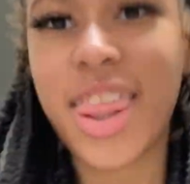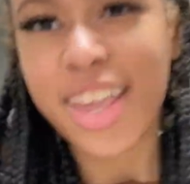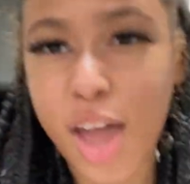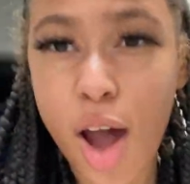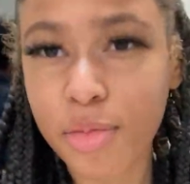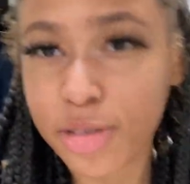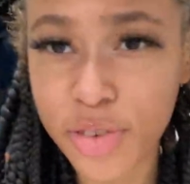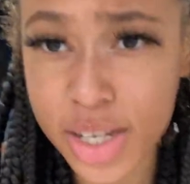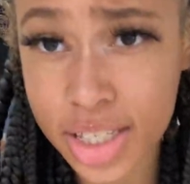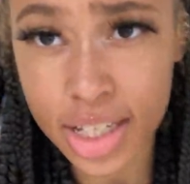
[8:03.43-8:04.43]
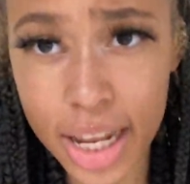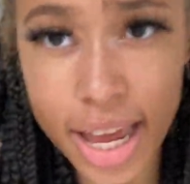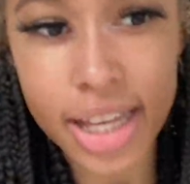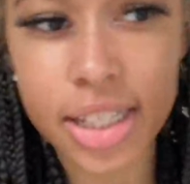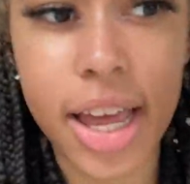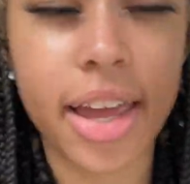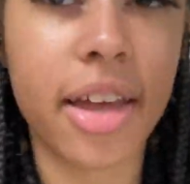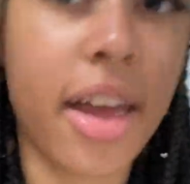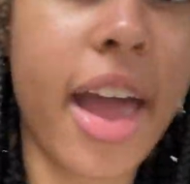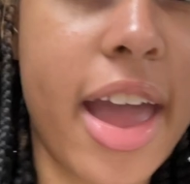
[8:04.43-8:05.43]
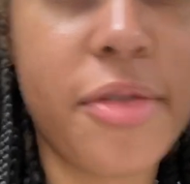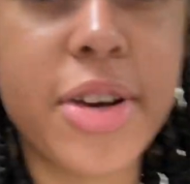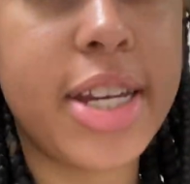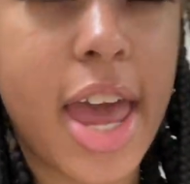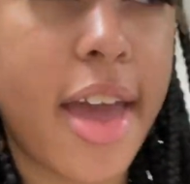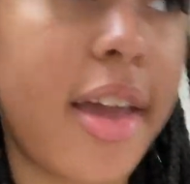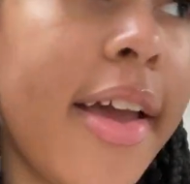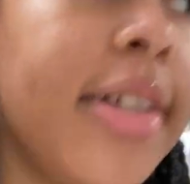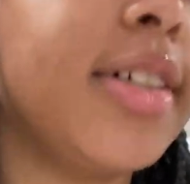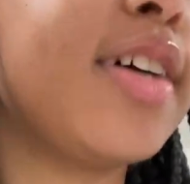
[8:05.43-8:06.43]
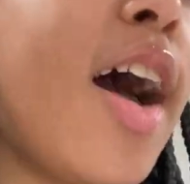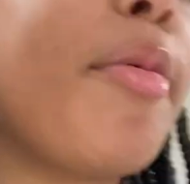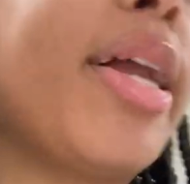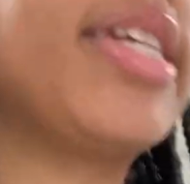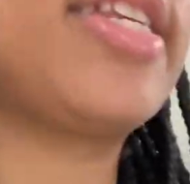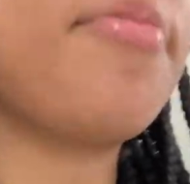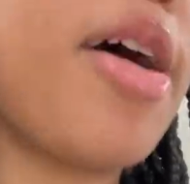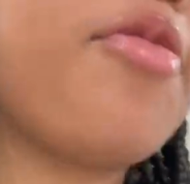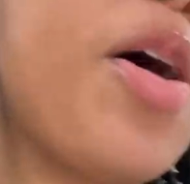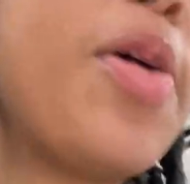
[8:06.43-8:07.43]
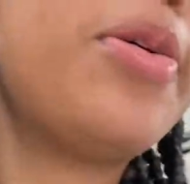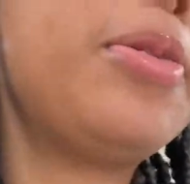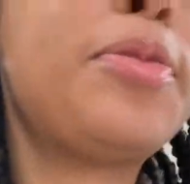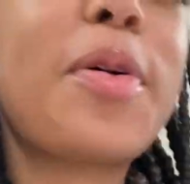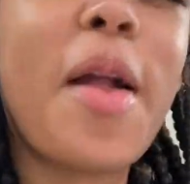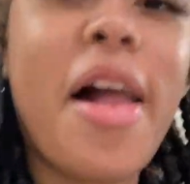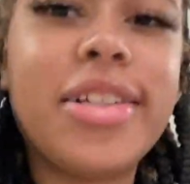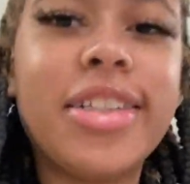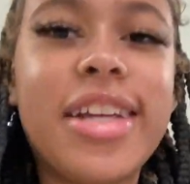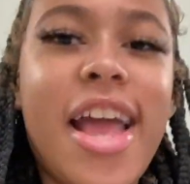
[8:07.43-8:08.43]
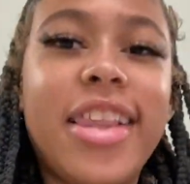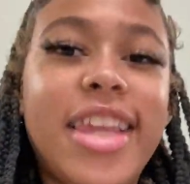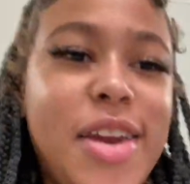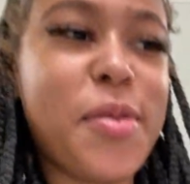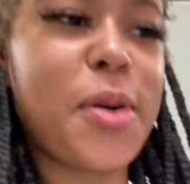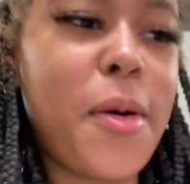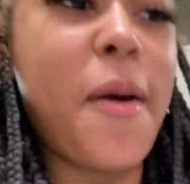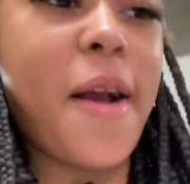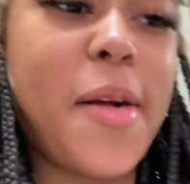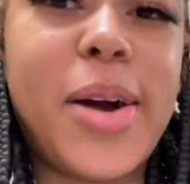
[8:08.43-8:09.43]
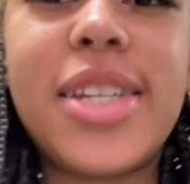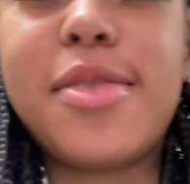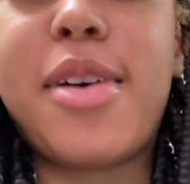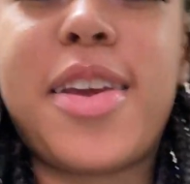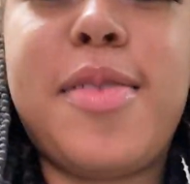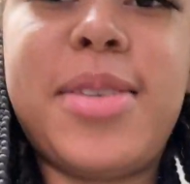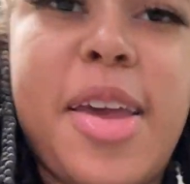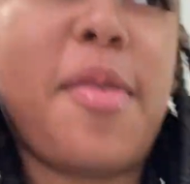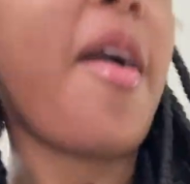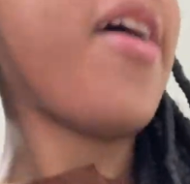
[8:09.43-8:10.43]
Y'all, I'm the first to class like every day. I'm about to sit my phone, let it record, watch somebody come take,